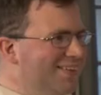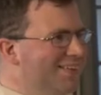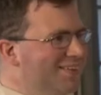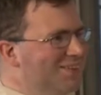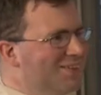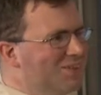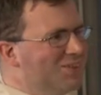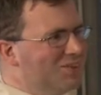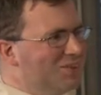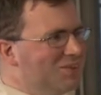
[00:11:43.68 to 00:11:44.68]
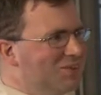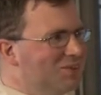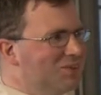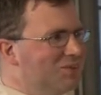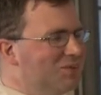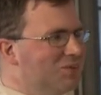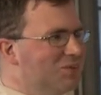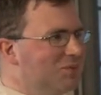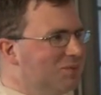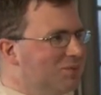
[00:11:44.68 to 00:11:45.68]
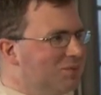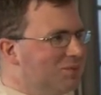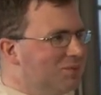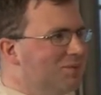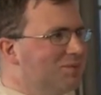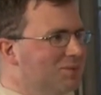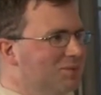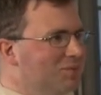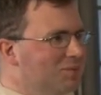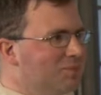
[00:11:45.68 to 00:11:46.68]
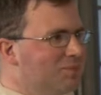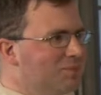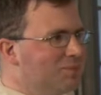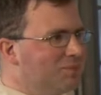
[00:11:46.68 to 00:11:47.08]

(not speaking)